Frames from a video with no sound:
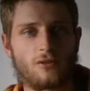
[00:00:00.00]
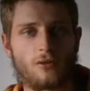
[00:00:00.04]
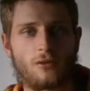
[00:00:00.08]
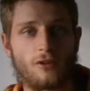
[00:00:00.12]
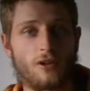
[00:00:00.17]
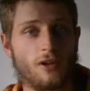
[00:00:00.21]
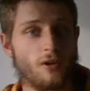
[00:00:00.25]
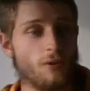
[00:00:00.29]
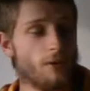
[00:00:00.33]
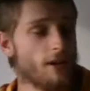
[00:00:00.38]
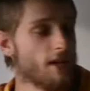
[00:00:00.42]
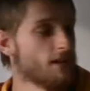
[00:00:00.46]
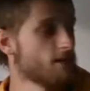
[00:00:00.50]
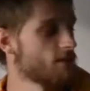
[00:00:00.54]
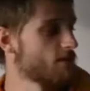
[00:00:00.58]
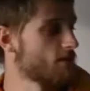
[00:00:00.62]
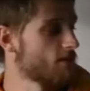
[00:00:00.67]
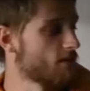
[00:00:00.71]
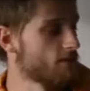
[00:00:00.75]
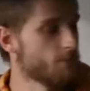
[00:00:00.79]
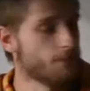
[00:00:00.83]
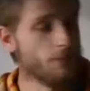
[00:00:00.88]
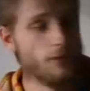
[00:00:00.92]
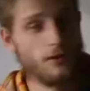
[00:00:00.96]
or
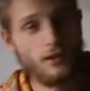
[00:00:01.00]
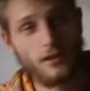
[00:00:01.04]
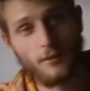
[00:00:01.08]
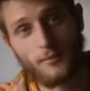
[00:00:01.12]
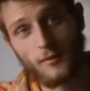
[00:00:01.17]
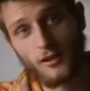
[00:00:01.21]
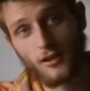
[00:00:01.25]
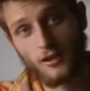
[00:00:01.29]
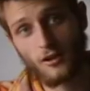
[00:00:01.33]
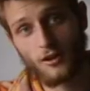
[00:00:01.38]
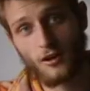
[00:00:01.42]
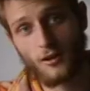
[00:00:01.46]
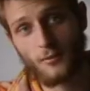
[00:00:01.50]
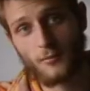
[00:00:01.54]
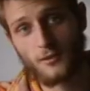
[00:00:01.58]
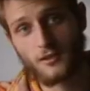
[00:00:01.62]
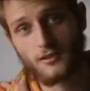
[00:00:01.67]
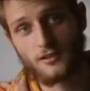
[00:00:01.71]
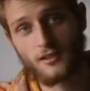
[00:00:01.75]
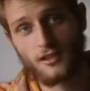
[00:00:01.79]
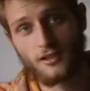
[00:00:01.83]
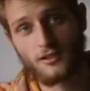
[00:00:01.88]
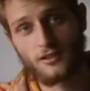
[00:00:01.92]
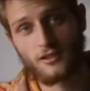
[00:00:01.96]
requests, put them in the comment
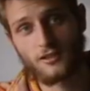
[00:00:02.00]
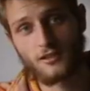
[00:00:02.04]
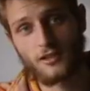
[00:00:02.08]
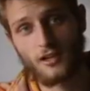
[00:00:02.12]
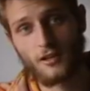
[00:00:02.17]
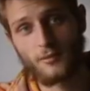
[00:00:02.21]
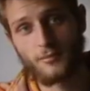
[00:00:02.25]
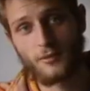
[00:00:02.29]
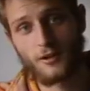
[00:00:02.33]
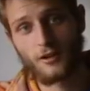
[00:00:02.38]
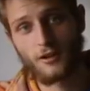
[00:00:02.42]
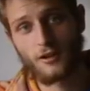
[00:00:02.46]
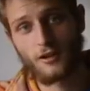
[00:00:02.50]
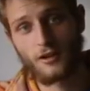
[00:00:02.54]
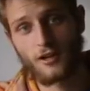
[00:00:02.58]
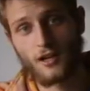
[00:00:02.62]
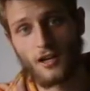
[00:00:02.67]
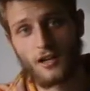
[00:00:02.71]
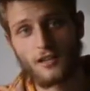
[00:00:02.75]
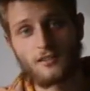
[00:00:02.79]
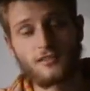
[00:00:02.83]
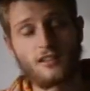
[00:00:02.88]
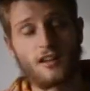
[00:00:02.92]
section down below, guys.